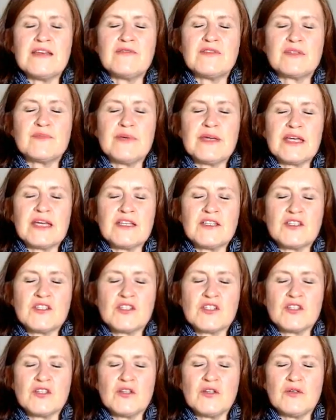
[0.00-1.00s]
begin
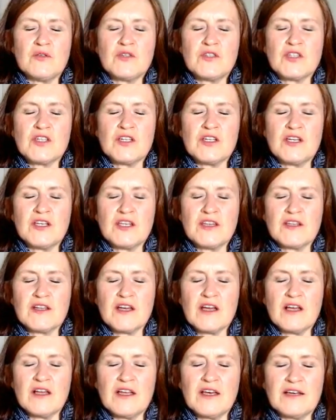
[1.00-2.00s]
to turn
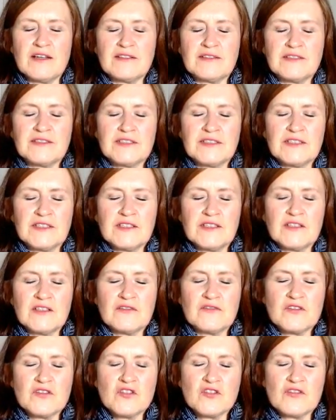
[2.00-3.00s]
colour on
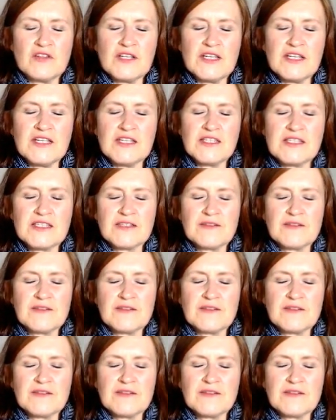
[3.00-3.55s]
the trees,